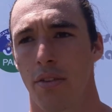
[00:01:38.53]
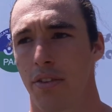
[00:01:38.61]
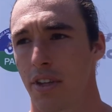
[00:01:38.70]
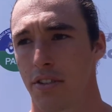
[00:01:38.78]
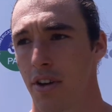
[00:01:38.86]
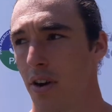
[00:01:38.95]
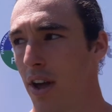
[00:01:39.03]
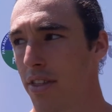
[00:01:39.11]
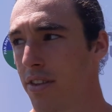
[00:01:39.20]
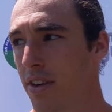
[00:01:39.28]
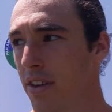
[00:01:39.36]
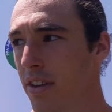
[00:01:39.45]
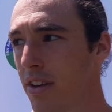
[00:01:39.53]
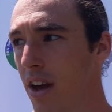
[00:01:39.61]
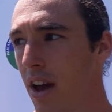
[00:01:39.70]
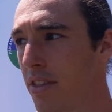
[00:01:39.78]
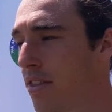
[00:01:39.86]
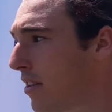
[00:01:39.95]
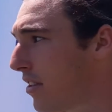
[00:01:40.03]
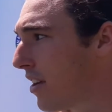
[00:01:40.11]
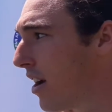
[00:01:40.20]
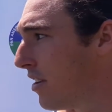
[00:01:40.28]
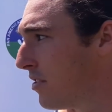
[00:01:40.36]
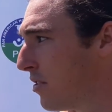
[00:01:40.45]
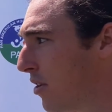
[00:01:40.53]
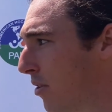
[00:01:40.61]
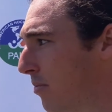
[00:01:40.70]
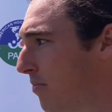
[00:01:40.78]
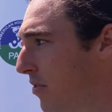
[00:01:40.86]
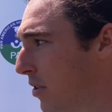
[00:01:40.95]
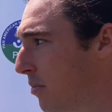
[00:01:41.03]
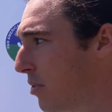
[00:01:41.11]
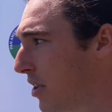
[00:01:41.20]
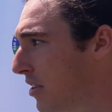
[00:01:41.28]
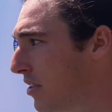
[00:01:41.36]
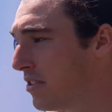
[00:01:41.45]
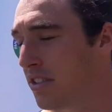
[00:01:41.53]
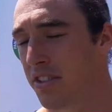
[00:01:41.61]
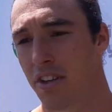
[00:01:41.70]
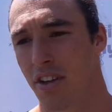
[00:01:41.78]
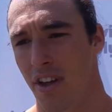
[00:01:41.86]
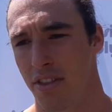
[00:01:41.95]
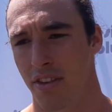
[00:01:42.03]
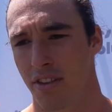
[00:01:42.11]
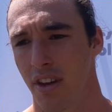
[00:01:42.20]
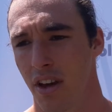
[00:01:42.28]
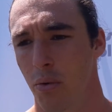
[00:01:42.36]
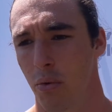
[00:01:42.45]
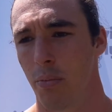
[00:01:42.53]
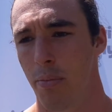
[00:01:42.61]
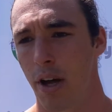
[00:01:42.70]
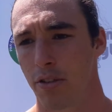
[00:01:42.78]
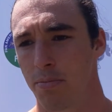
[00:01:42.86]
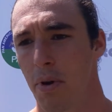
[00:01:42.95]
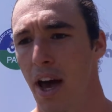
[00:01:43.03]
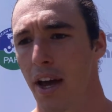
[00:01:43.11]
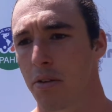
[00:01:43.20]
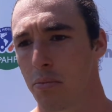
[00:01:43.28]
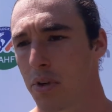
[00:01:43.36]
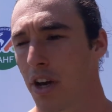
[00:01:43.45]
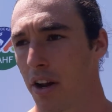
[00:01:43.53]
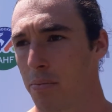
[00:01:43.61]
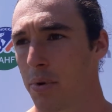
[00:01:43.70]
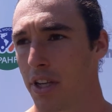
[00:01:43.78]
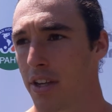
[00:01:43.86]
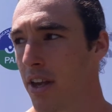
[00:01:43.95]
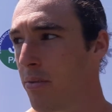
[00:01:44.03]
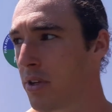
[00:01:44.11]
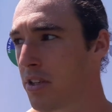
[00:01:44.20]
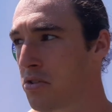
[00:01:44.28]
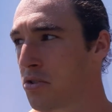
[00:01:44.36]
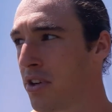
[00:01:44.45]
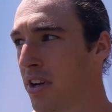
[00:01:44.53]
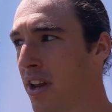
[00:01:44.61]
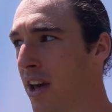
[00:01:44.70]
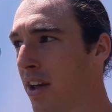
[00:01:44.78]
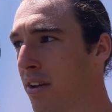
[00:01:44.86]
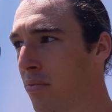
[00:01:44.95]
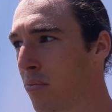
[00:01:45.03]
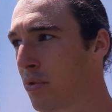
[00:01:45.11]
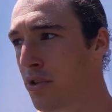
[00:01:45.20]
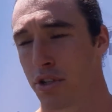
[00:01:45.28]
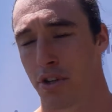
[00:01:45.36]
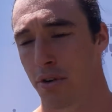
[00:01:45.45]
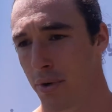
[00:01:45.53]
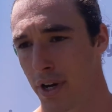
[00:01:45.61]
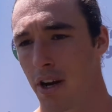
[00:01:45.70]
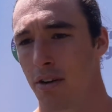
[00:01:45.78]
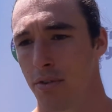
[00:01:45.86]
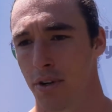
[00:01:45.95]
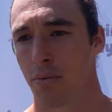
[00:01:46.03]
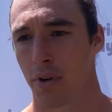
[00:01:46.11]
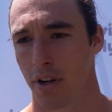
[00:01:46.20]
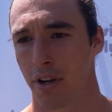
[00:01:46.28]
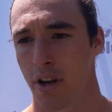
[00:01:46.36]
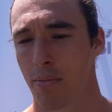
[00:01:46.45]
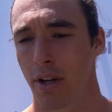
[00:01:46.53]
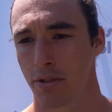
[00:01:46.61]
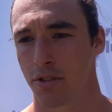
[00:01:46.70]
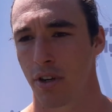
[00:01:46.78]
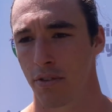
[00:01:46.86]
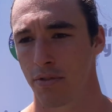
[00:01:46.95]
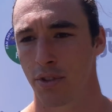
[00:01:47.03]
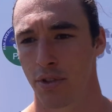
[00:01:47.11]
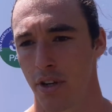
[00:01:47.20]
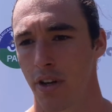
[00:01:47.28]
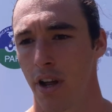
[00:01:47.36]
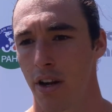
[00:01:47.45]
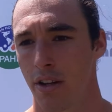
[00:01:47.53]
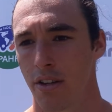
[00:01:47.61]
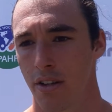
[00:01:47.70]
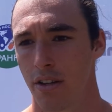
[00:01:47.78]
No, I don't think so. I think the guys are all feeling pretty good still. I think that we'll bounce back. We got a big game against Trinidad, and we're just going to recover, and we're going to come out strong for Trinidad.